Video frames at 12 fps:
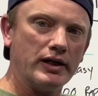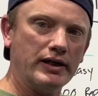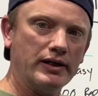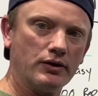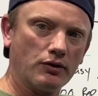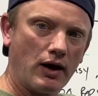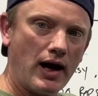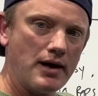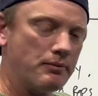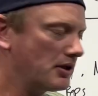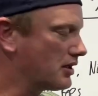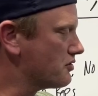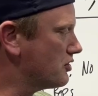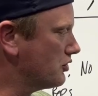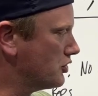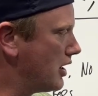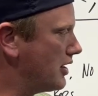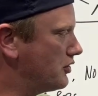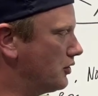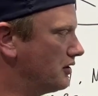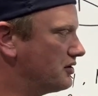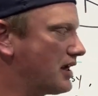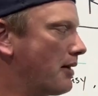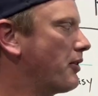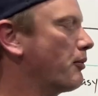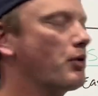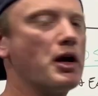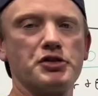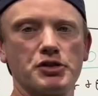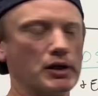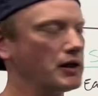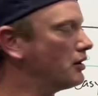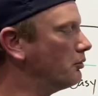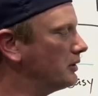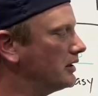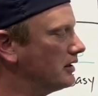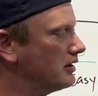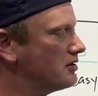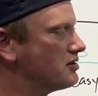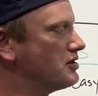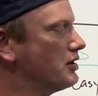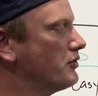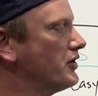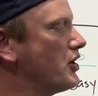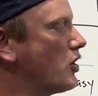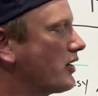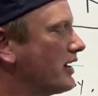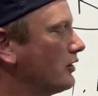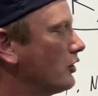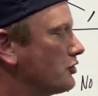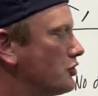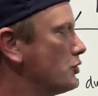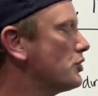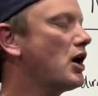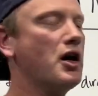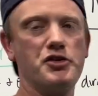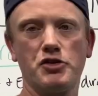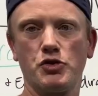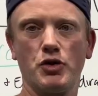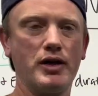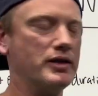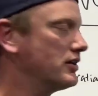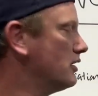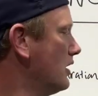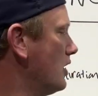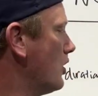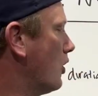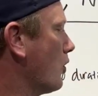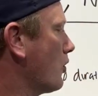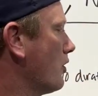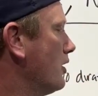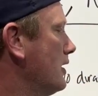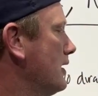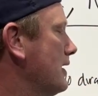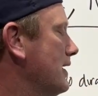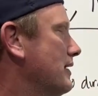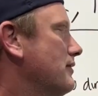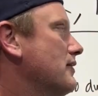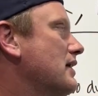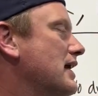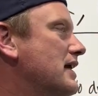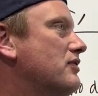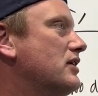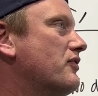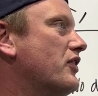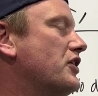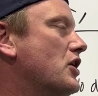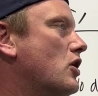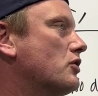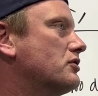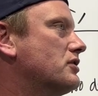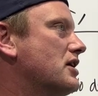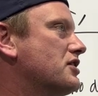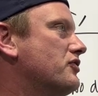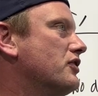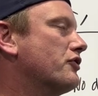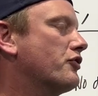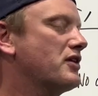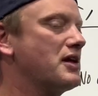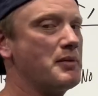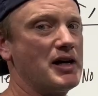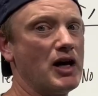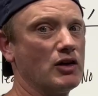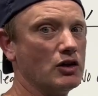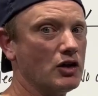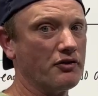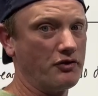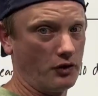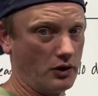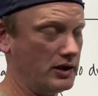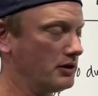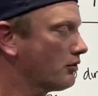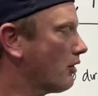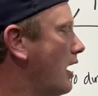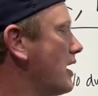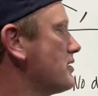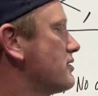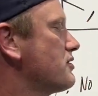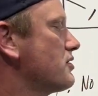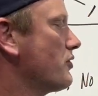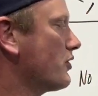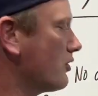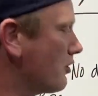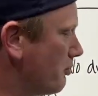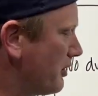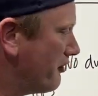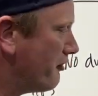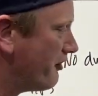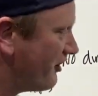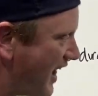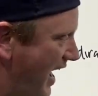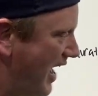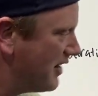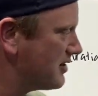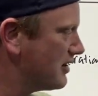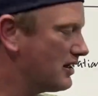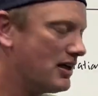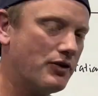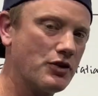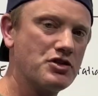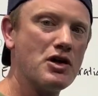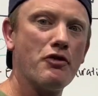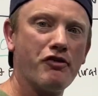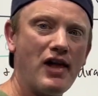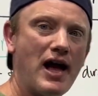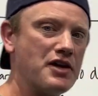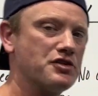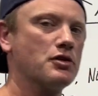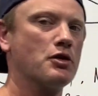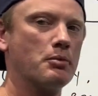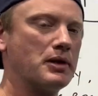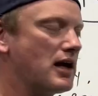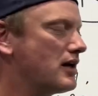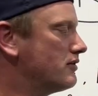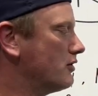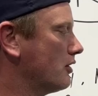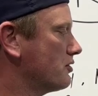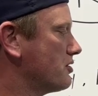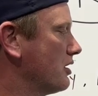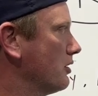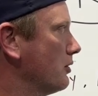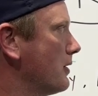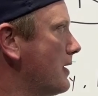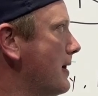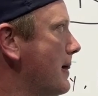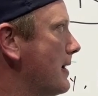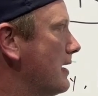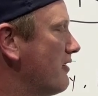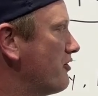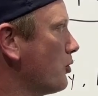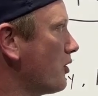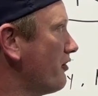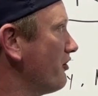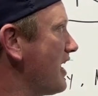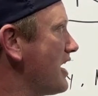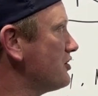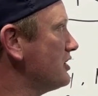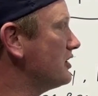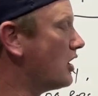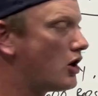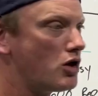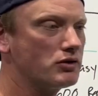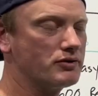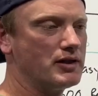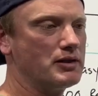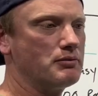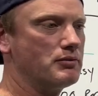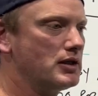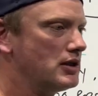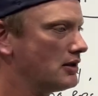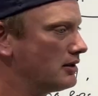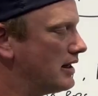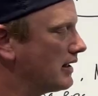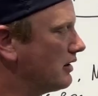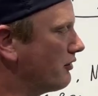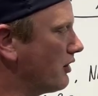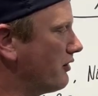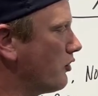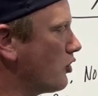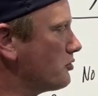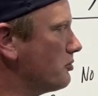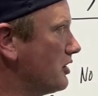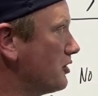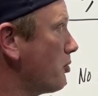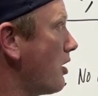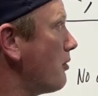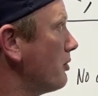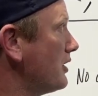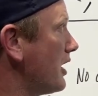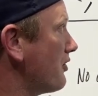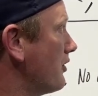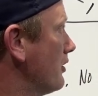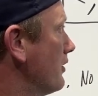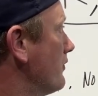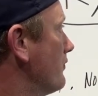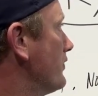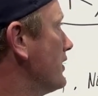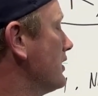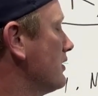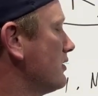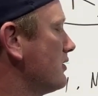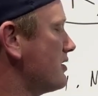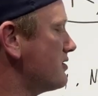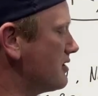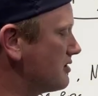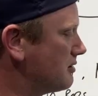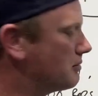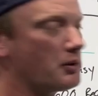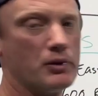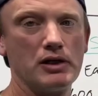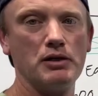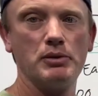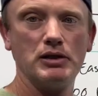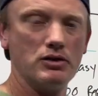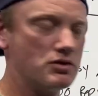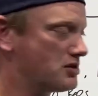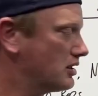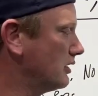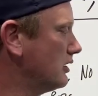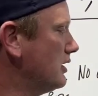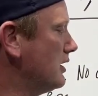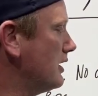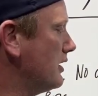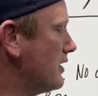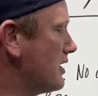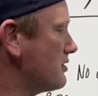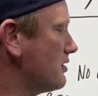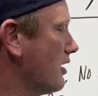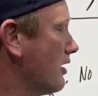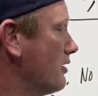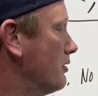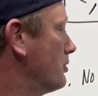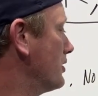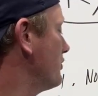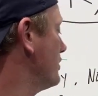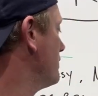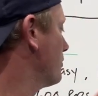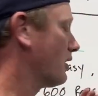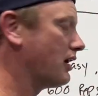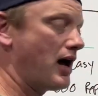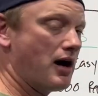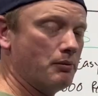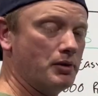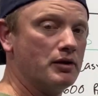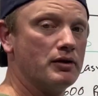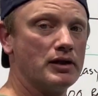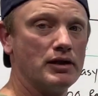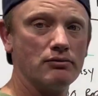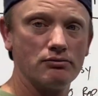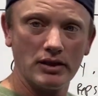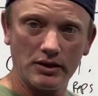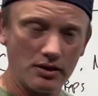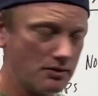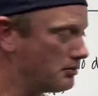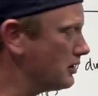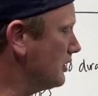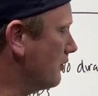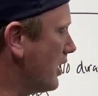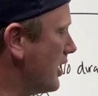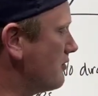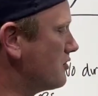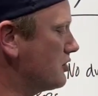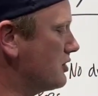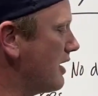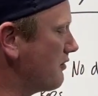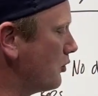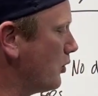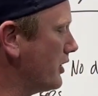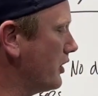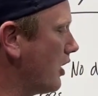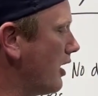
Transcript: Because they're trying to escape the pressure in obedience. So the dog can look too concentrated, or even if the dog does feel free, they may not look free, right? So they're a little bit flat and there's no flash in their behavior. So if you want a flashy dog, then negative reinforcement is probably not the system that we need to be using in that scenario. But if you need reliability, it could be, right? So you have to weigh your options.